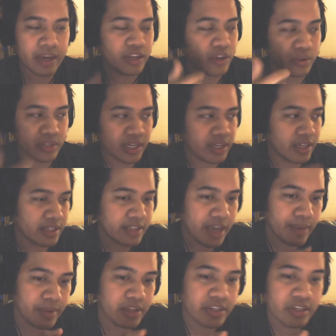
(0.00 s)
You don't take any
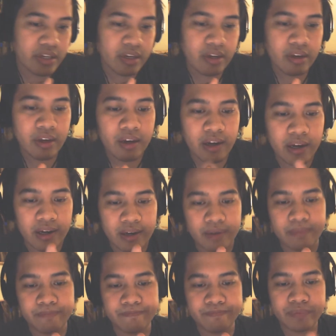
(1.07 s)
damage.
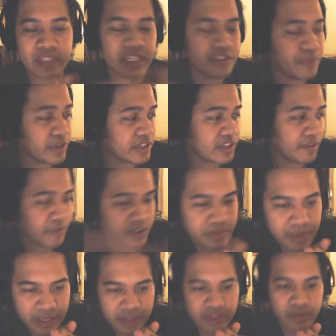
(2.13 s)
That's very
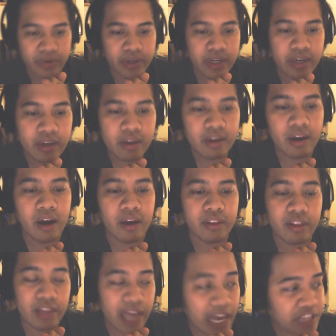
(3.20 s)
self-explanatory.
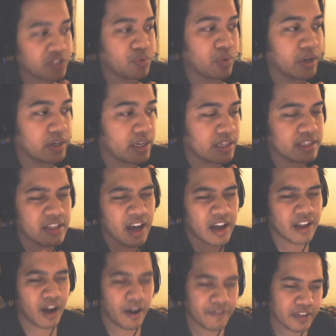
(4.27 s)
The last one is
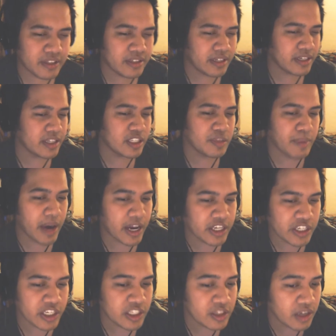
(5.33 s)
not often seen in
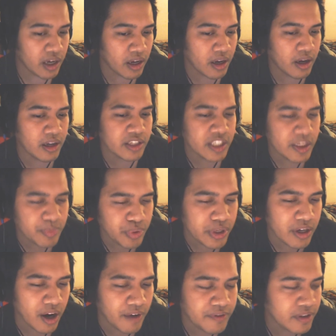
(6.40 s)
Smash. It's seen
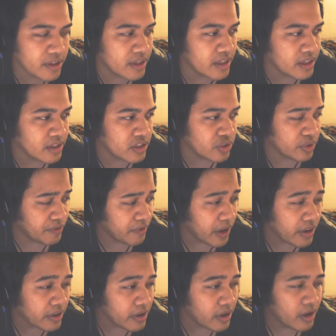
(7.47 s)
pretty often in Street
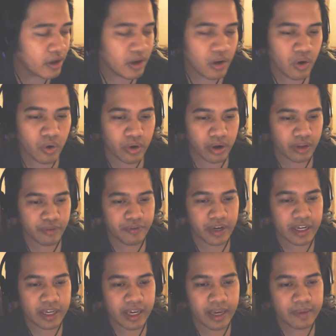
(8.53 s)
Fighter or other
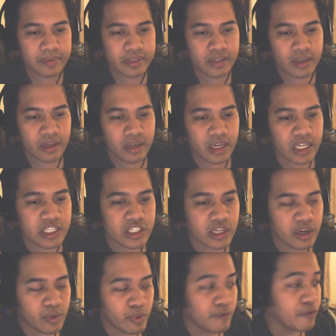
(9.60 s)
fighting games. It's
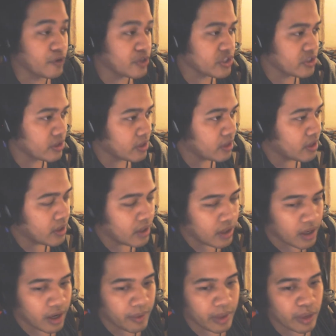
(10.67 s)
a reversal.
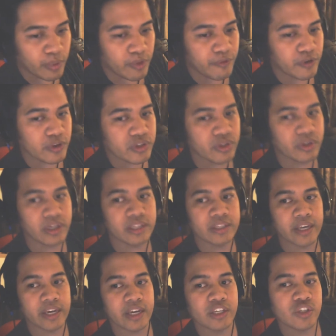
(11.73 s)
And a reversal is
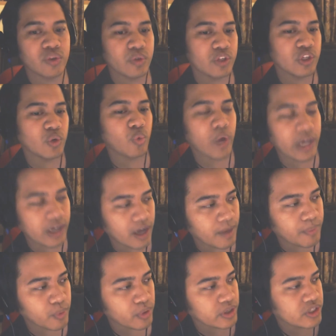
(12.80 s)
like as soon as you wake
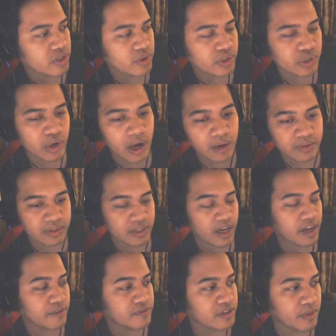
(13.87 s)
up or as soon as you're
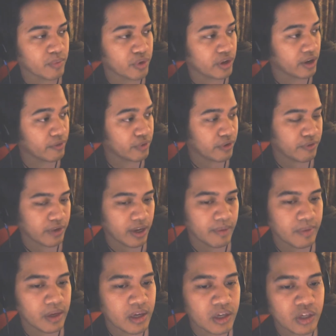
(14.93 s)
outside of some recovery
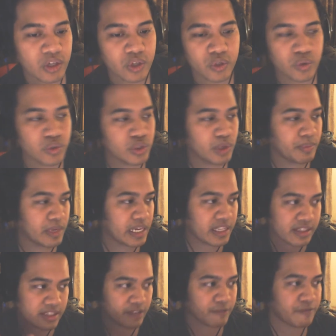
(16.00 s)
frame, you do some
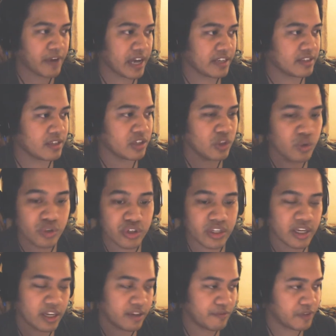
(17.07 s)
instant fast, usually
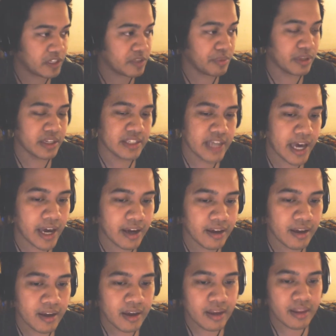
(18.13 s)
an invincible attack
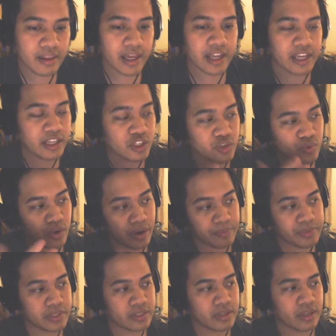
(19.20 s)
that
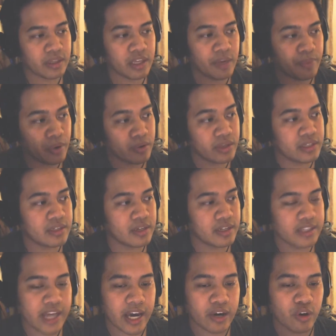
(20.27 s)
interrupts the opponent's
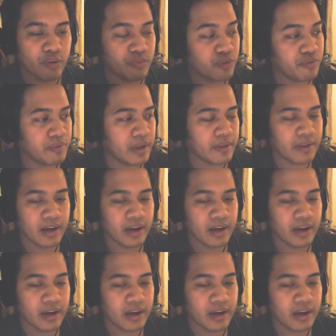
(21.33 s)
attack or movement.